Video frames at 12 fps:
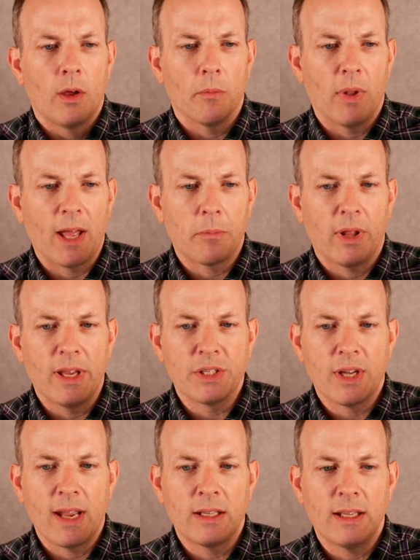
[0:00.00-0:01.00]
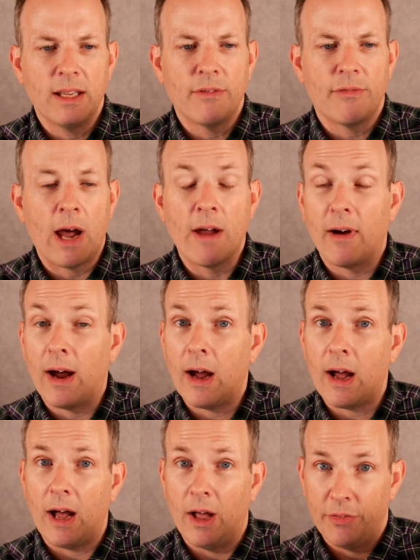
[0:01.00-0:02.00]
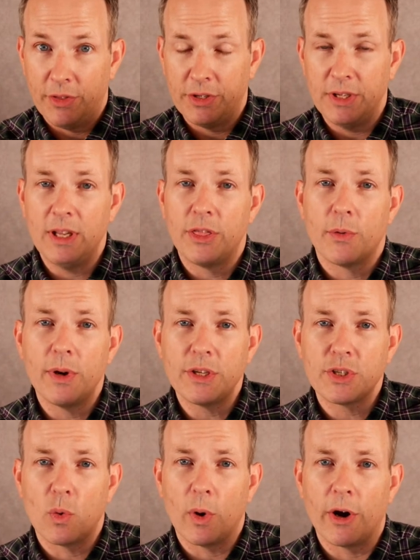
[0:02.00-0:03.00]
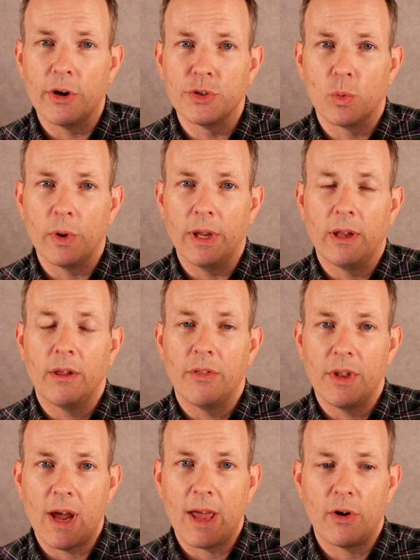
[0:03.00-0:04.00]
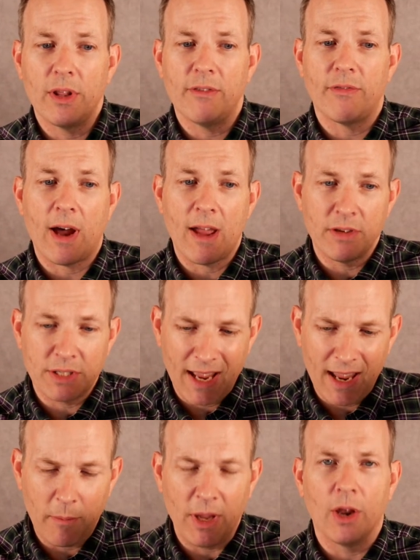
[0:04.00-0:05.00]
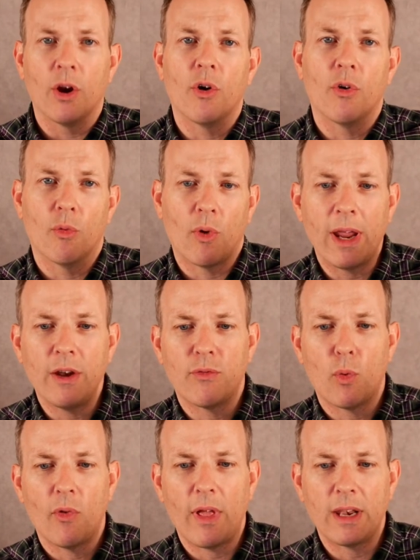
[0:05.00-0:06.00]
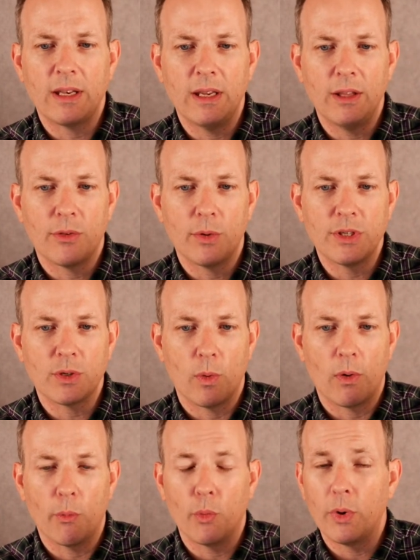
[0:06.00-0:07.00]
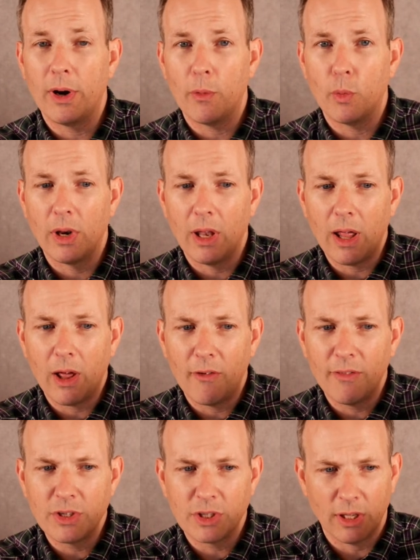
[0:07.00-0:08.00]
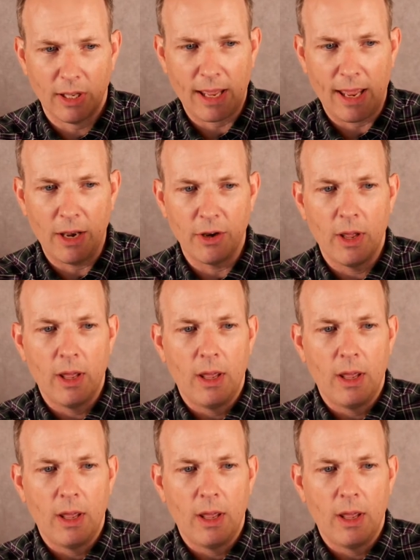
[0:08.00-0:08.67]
Black plays knight to e five. Aha! The d three square is weak. The knight on e five is aiming right for that d three square where it would love to land.